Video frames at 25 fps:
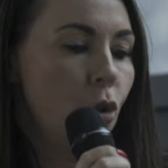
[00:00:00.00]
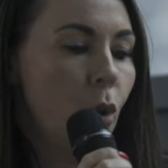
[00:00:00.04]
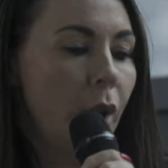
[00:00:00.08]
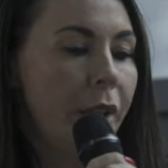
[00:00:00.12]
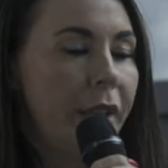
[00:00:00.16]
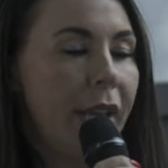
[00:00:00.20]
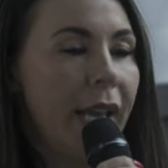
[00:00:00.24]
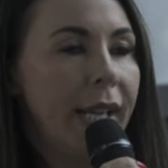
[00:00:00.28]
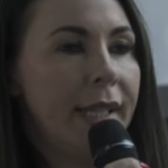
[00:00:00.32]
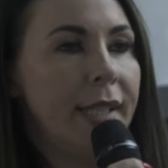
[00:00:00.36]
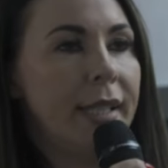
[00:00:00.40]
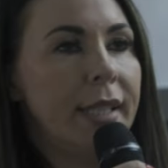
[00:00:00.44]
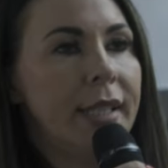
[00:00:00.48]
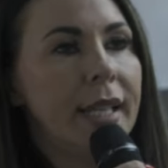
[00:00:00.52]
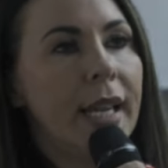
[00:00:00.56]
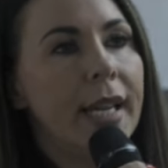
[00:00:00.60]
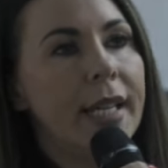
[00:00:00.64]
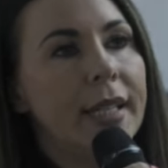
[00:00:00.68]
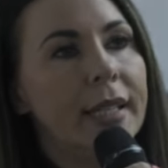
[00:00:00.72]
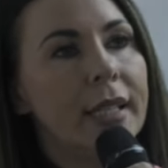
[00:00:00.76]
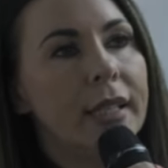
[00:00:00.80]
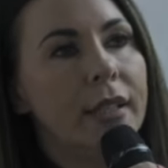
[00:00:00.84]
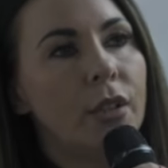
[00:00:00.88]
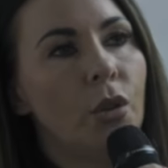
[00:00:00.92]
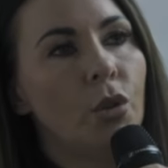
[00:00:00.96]
So I then
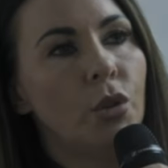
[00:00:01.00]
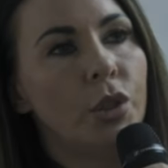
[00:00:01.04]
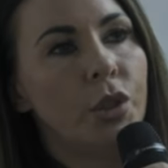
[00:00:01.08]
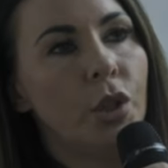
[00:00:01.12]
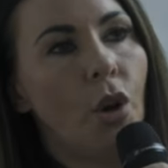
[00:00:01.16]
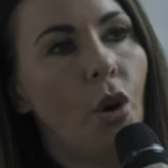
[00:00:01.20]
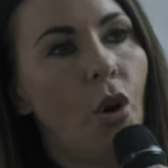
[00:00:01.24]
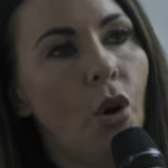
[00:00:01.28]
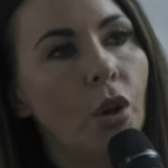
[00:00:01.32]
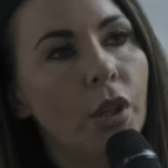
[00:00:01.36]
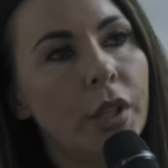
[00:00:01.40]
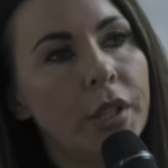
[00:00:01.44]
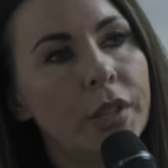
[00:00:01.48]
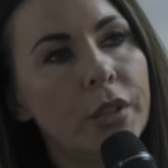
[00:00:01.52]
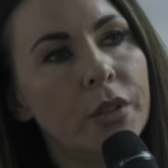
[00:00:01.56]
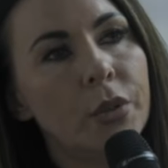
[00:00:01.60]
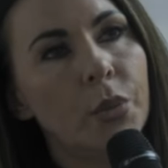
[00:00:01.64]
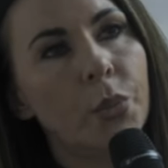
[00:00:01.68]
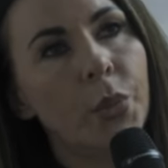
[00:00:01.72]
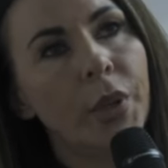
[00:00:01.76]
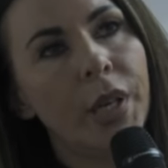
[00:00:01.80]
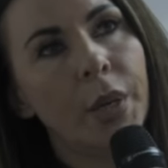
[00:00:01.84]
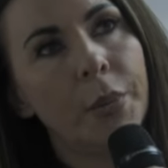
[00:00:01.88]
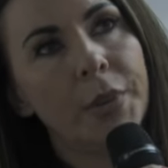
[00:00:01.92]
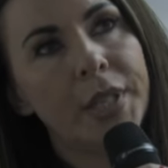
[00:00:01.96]
decided to go to
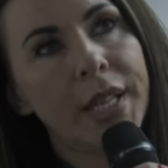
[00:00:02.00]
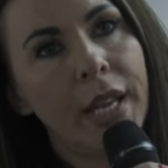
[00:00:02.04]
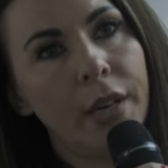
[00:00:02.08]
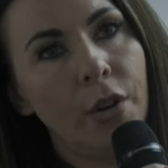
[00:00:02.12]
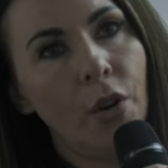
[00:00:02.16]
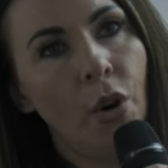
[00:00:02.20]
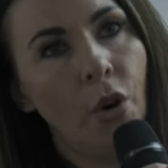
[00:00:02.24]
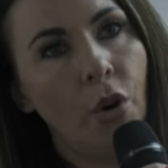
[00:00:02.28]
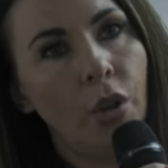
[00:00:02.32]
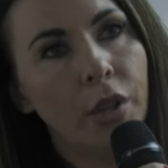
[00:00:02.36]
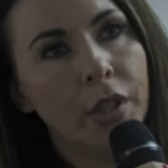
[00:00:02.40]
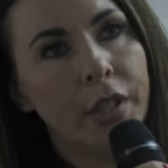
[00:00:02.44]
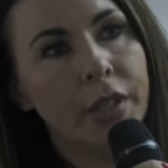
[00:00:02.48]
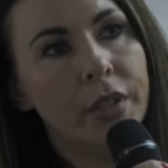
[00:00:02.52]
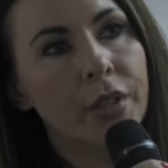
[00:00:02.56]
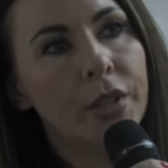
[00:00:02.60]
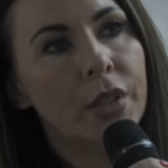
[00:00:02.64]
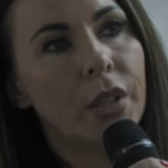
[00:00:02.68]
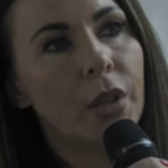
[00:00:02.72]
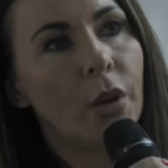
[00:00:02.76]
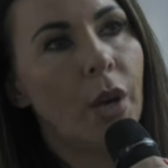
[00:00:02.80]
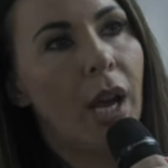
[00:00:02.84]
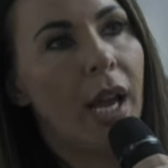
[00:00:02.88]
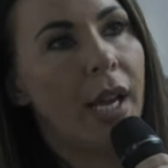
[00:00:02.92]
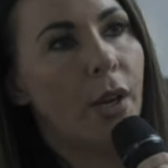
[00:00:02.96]
Holland. When I was in
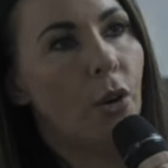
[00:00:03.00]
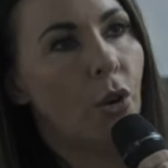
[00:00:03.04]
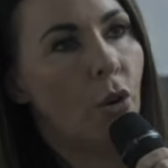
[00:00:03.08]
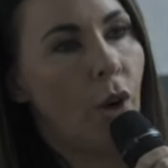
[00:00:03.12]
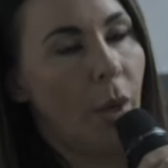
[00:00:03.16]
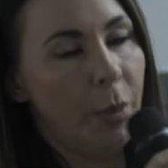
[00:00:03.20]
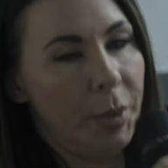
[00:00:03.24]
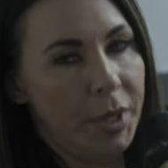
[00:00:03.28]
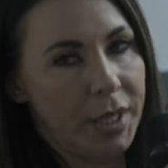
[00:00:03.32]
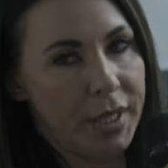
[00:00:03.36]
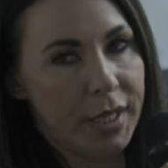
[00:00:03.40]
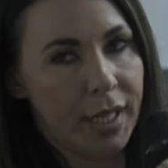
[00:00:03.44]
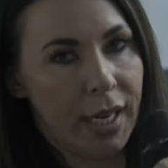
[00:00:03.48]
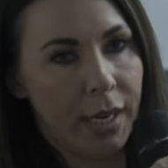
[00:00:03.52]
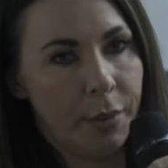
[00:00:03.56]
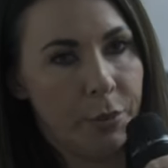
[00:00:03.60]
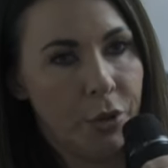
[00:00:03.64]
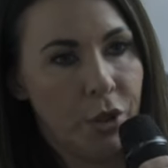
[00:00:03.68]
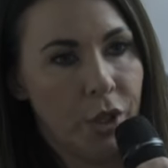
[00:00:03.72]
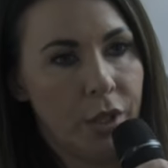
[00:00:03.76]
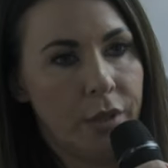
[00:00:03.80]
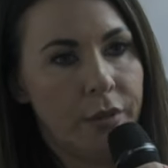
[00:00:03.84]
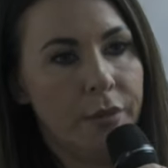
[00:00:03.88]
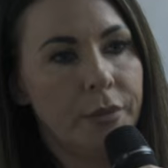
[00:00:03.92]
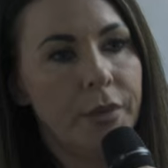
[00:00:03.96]
Holland, I got a
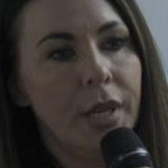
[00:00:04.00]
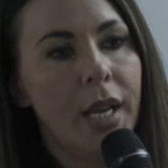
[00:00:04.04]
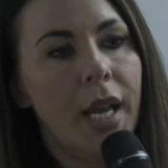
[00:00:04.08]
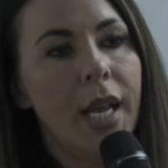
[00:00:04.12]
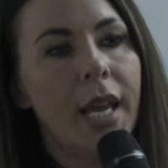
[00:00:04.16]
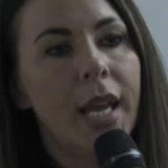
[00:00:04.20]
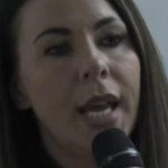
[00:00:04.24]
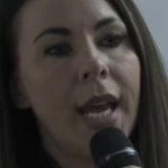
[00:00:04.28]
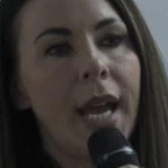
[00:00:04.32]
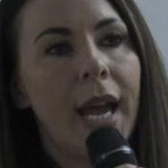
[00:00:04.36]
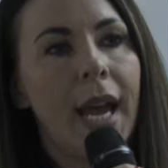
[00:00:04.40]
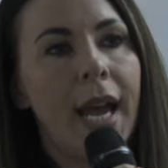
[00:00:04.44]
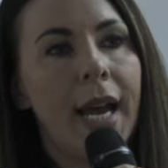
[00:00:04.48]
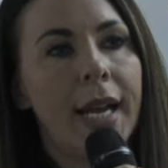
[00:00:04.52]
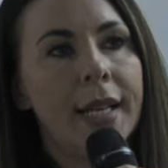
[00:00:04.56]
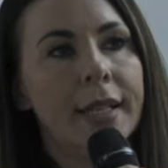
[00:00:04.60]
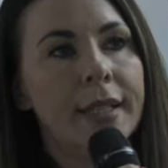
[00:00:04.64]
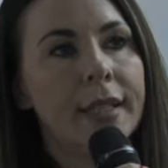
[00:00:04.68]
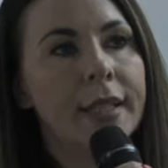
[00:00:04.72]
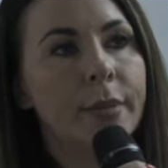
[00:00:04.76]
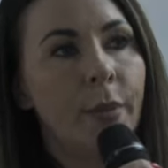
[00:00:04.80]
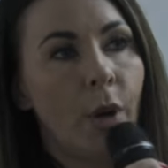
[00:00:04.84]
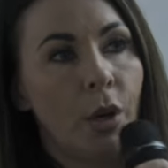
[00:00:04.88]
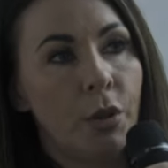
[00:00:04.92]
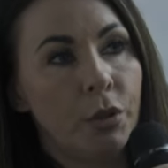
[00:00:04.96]
prescription
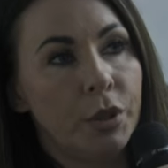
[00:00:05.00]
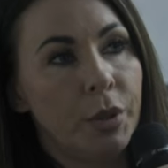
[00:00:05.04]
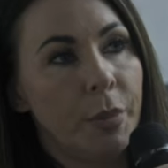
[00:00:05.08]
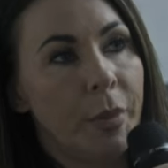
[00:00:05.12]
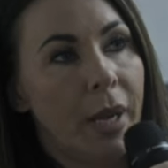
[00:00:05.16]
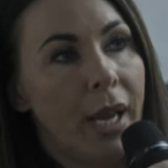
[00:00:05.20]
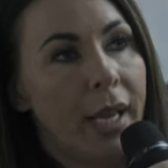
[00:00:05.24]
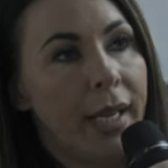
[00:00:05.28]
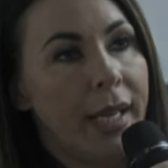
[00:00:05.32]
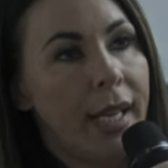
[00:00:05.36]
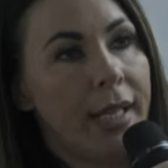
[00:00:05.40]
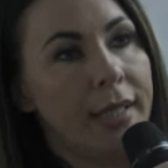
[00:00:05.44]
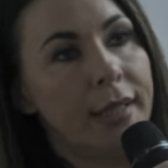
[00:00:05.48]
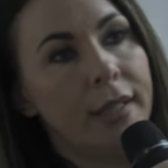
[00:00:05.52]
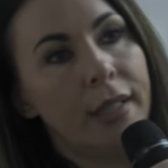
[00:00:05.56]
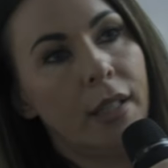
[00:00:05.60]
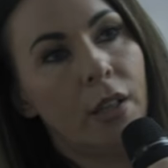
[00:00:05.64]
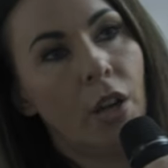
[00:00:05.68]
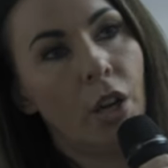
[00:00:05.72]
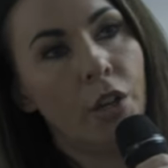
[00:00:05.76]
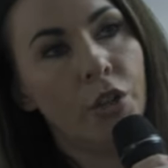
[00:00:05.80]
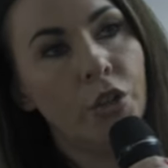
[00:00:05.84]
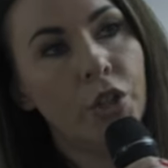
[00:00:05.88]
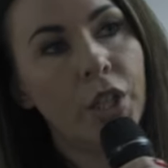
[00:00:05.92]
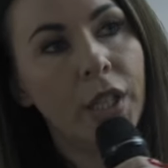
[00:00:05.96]
and smuggled it back into the
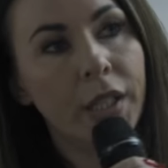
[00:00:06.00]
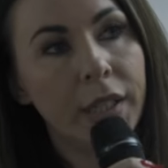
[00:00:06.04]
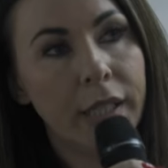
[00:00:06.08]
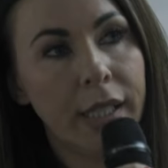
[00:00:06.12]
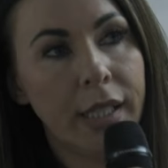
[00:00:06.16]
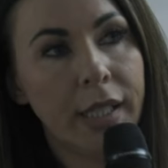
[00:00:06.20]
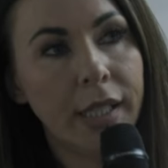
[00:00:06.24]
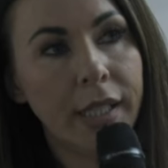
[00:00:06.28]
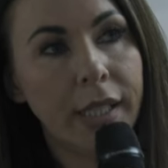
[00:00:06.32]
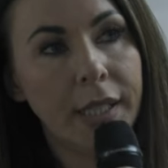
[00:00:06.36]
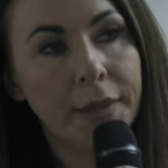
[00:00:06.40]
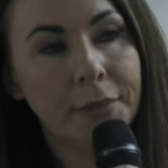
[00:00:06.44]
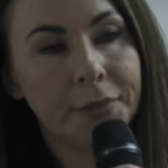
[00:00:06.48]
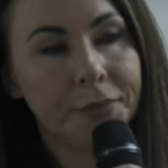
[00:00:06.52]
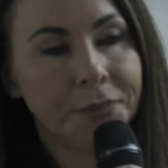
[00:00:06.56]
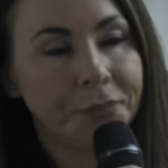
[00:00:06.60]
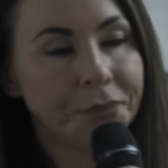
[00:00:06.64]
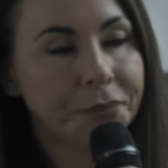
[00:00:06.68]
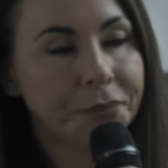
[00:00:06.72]
country illegally.